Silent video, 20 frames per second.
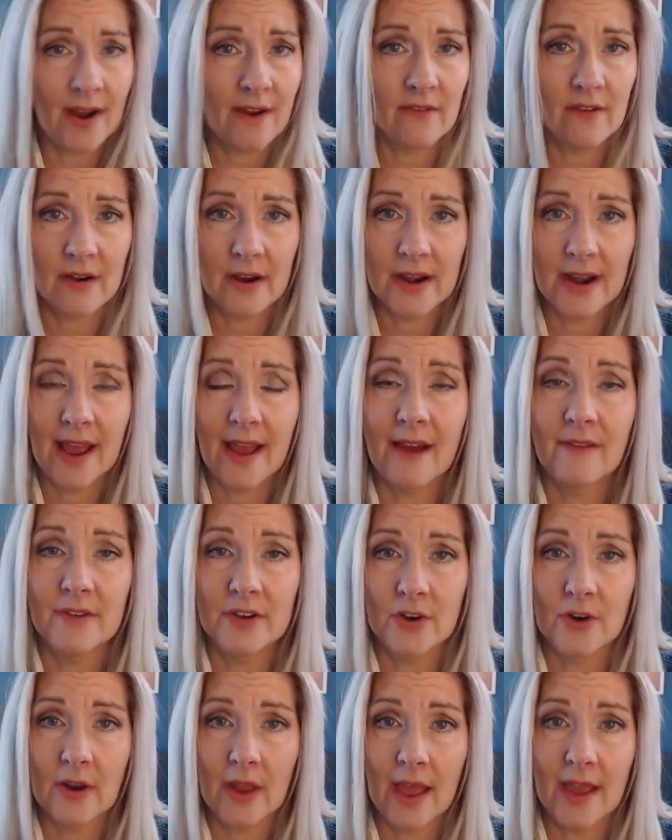ever going to have
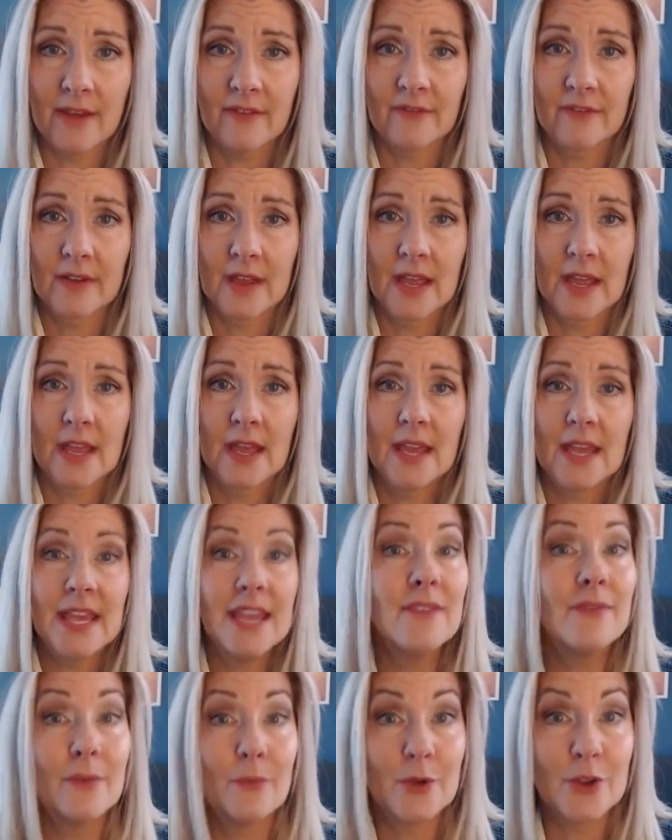in your life,
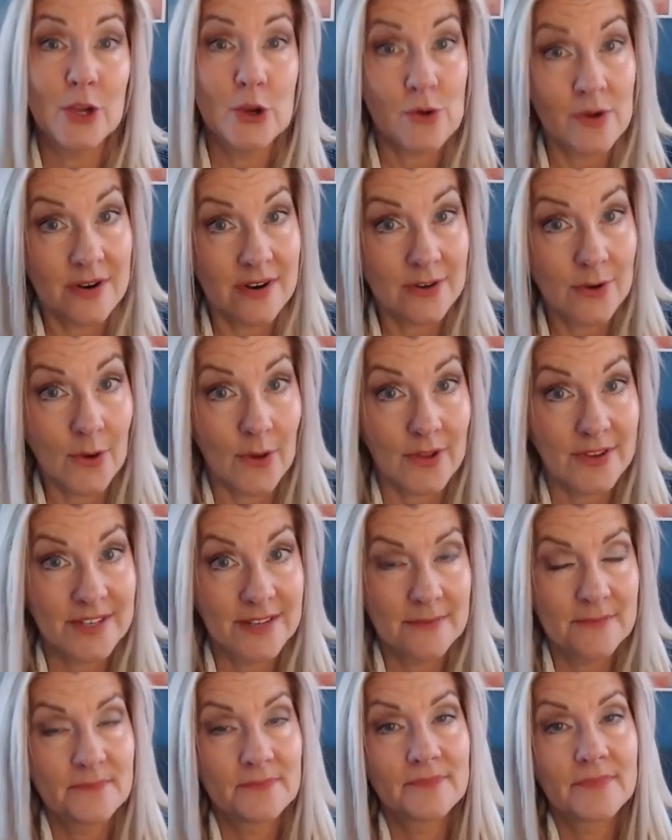even when you're an adult,